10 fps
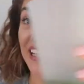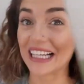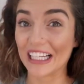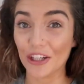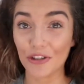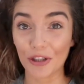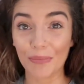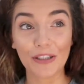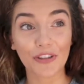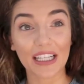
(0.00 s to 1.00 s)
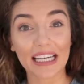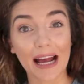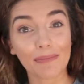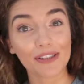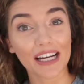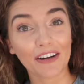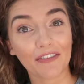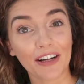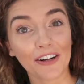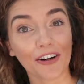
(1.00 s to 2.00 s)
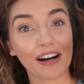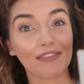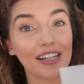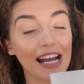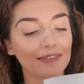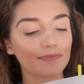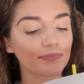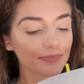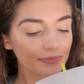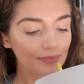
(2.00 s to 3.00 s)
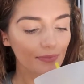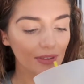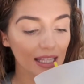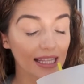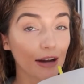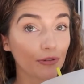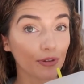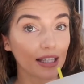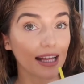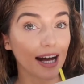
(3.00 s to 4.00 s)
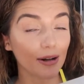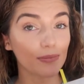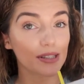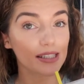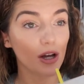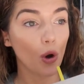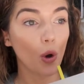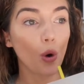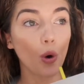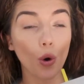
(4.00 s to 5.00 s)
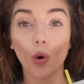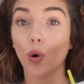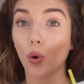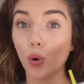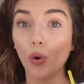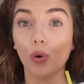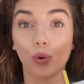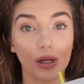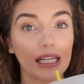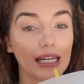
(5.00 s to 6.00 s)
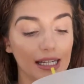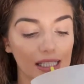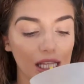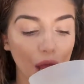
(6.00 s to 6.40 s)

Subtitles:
And you should be drinking apple cider vinegar every day. That really helps. Ooh, really does.